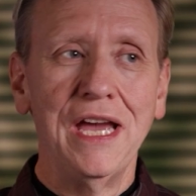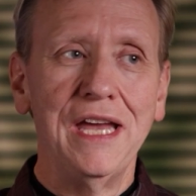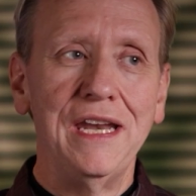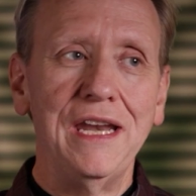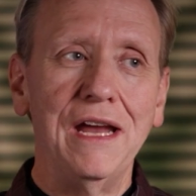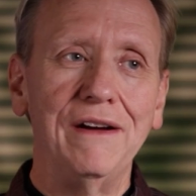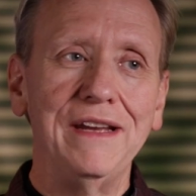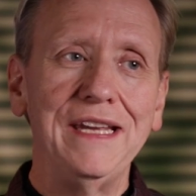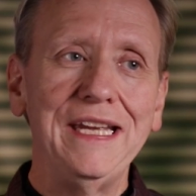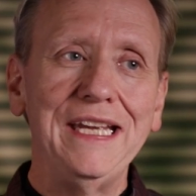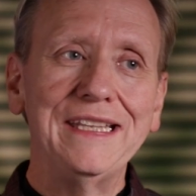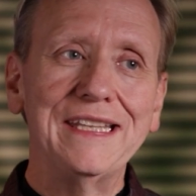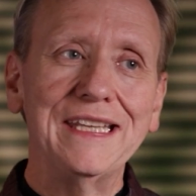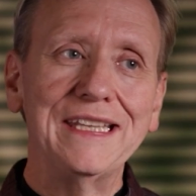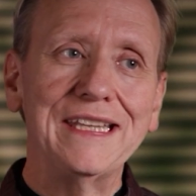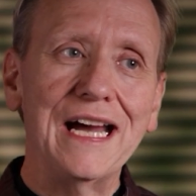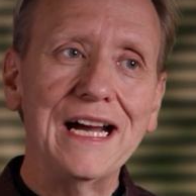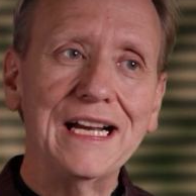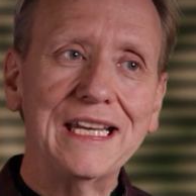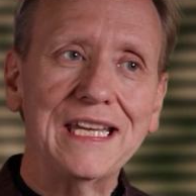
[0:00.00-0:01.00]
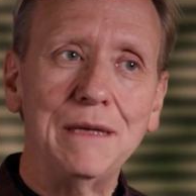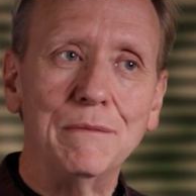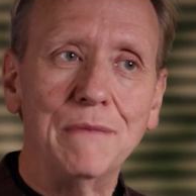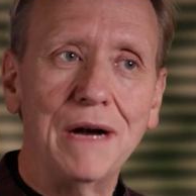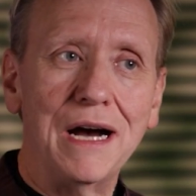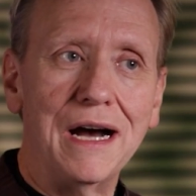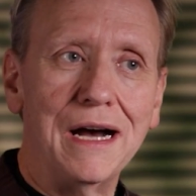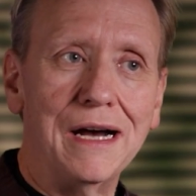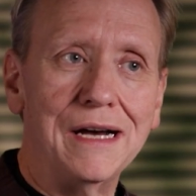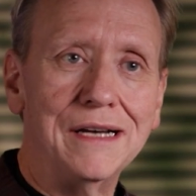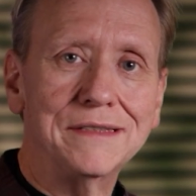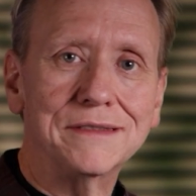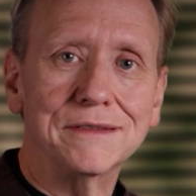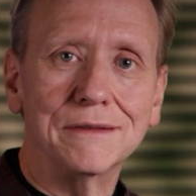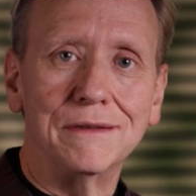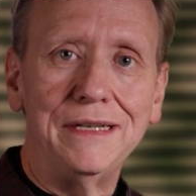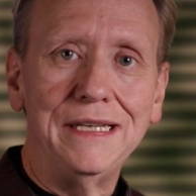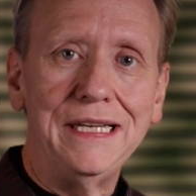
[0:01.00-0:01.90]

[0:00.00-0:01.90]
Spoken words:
Now, itadakimasu or